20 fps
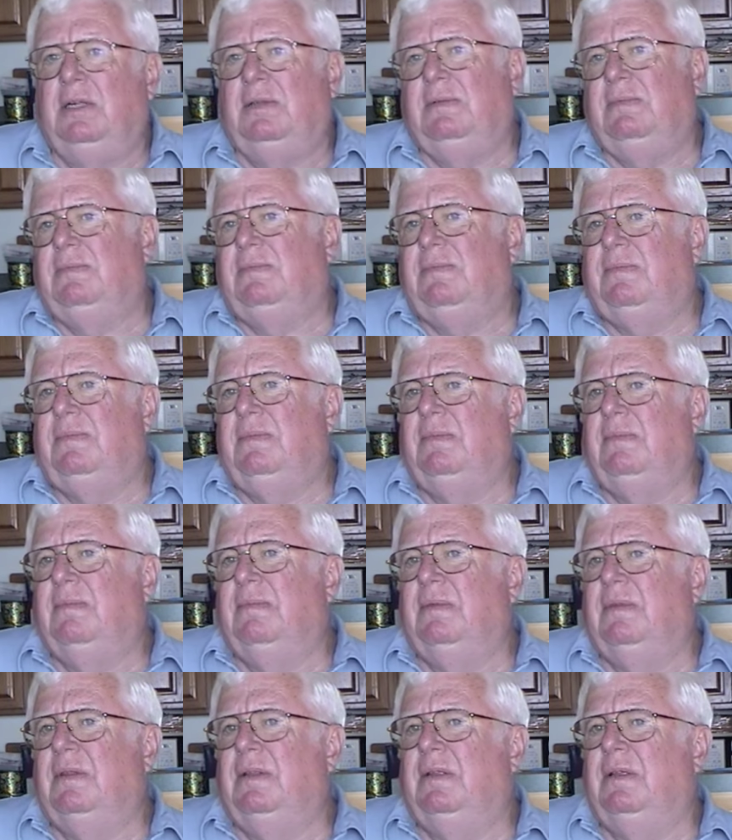And
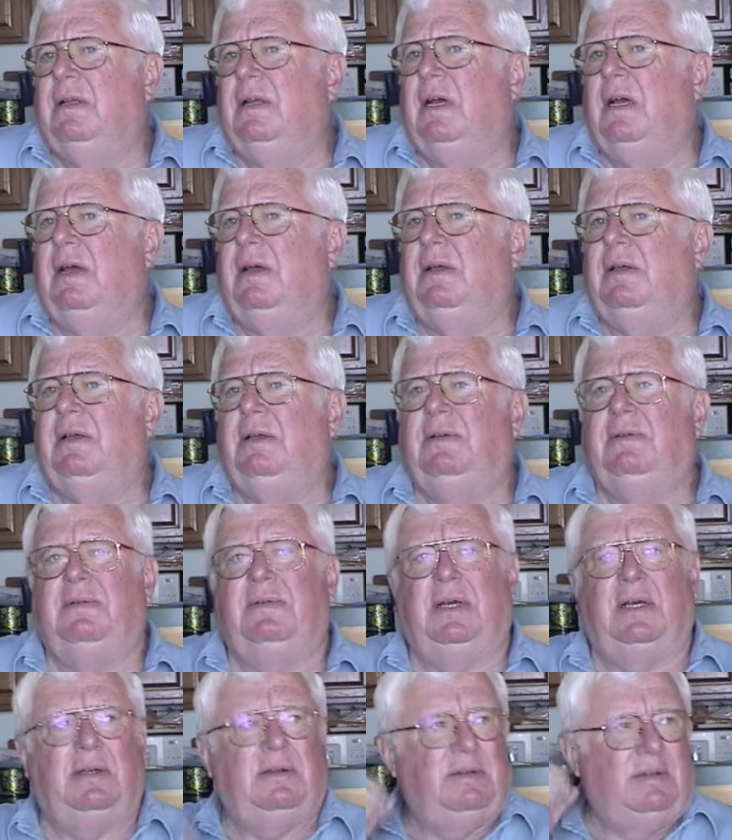You're I,
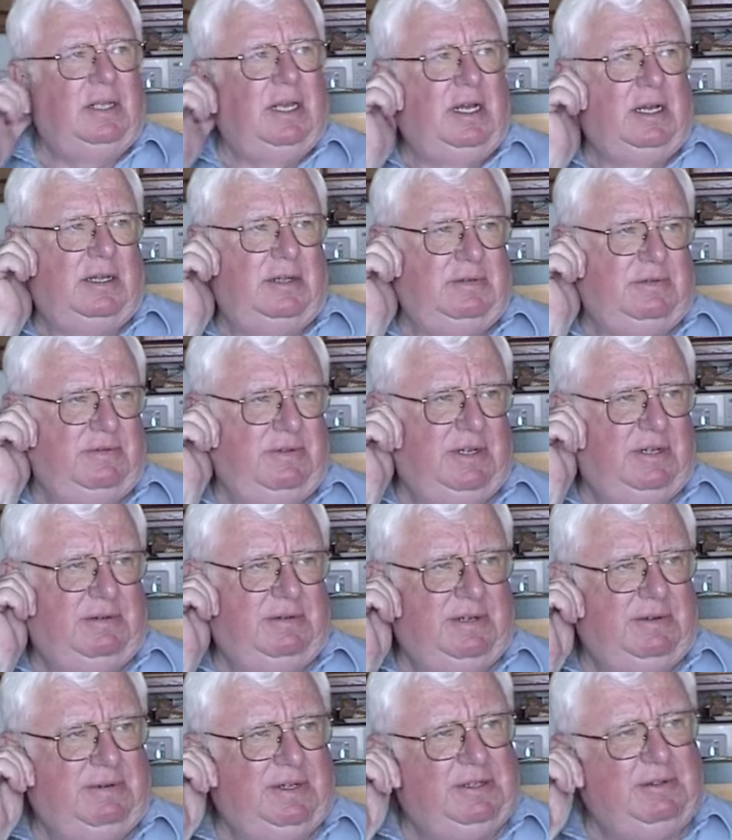right. well, yeah,
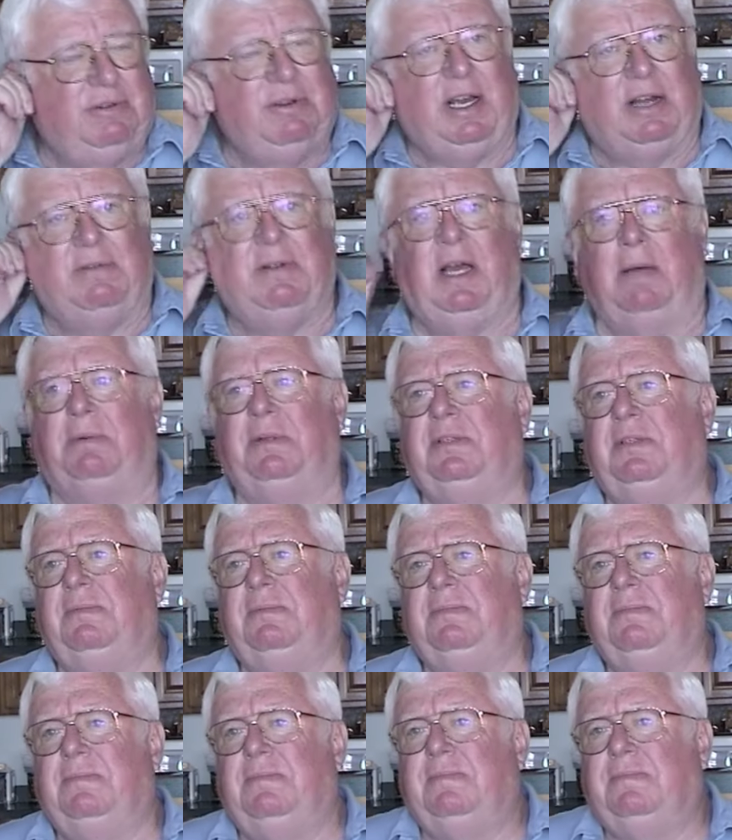well, in Grand
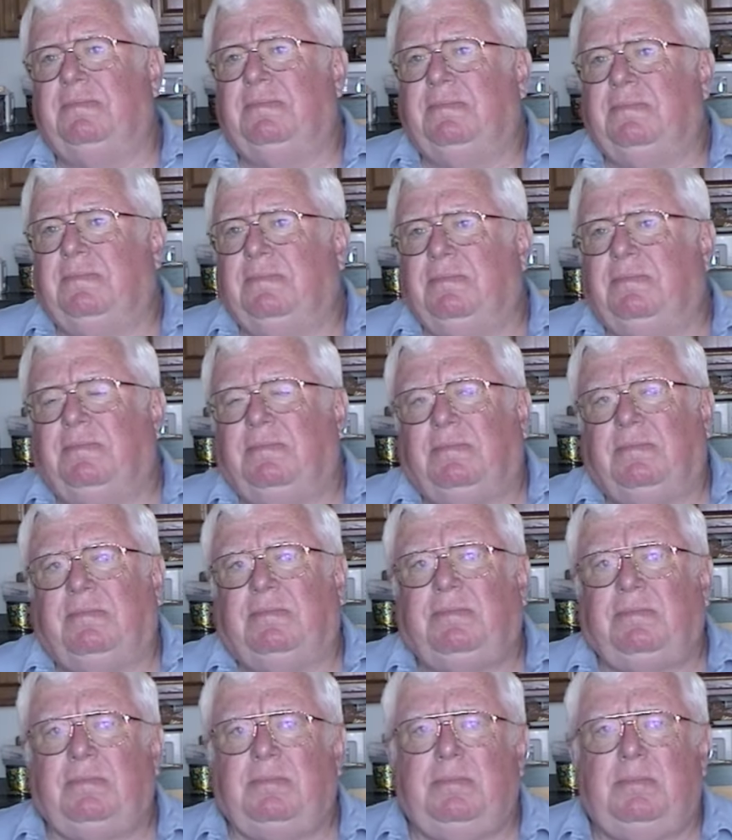Rapids. Grand
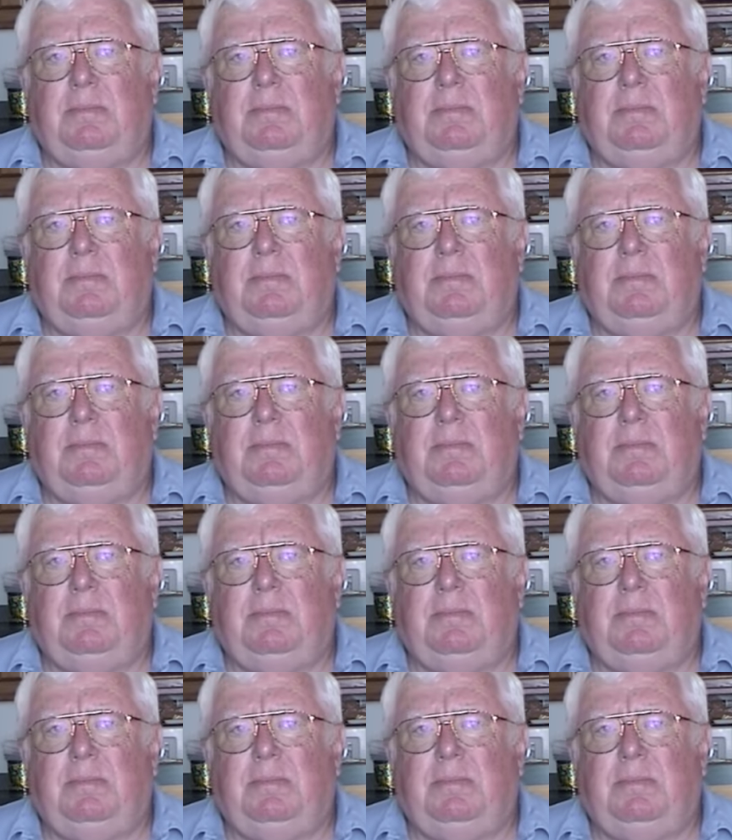Rapids